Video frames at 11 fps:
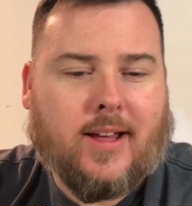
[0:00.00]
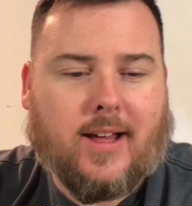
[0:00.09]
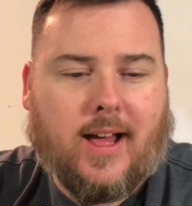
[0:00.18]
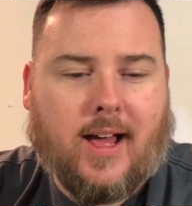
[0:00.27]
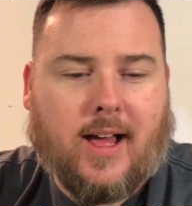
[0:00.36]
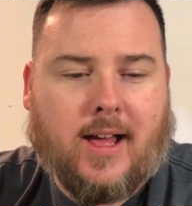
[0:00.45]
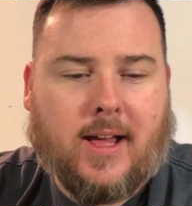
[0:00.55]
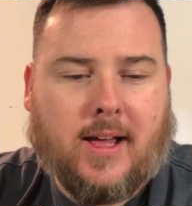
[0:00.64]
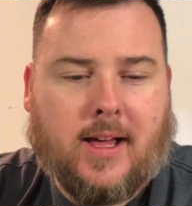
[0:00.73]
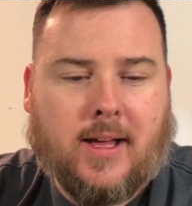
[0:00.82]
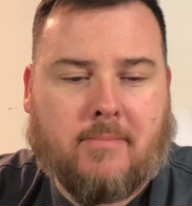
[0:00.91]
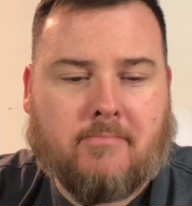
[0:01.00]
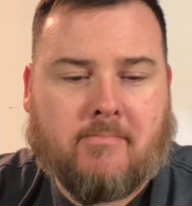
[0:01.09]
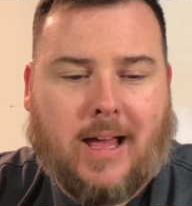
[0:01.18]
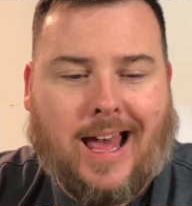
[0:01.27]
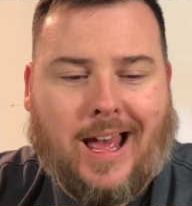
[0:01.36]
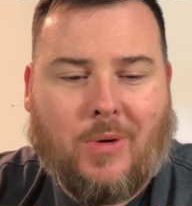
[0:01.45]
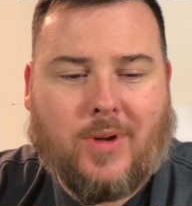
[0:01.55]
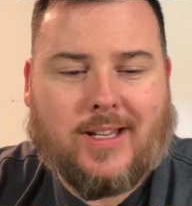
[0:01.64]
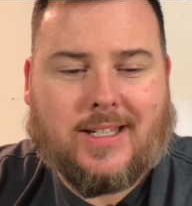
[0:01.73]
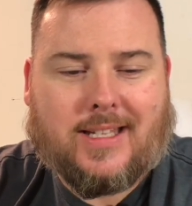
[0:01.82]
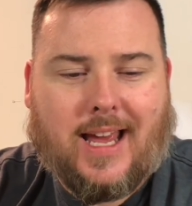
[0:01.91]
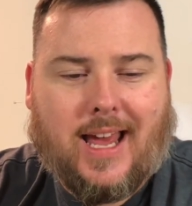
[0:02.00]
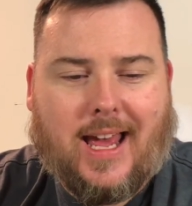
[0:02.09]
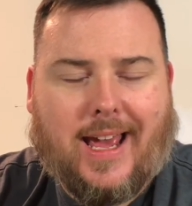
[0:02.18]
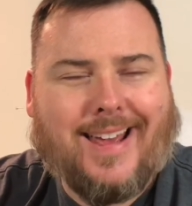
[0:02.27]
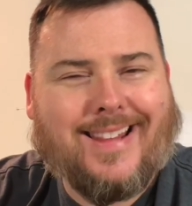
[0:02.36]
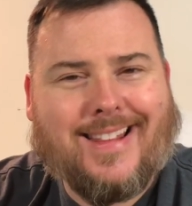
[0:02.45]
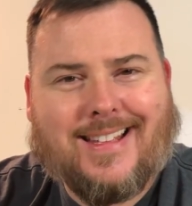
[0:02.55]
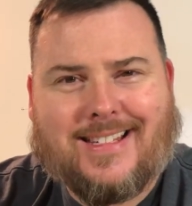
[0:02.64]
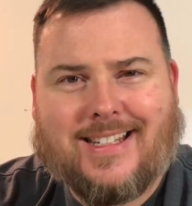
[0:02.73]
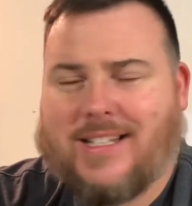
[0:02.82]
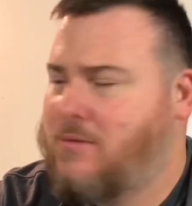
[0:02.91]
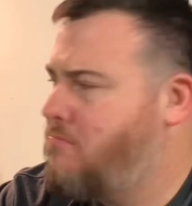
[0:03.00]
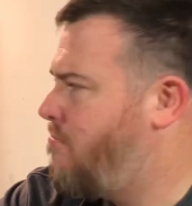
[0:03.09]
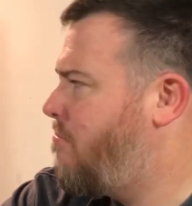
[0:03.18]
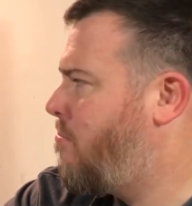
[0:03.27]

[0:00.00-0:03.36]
Um, I would say this is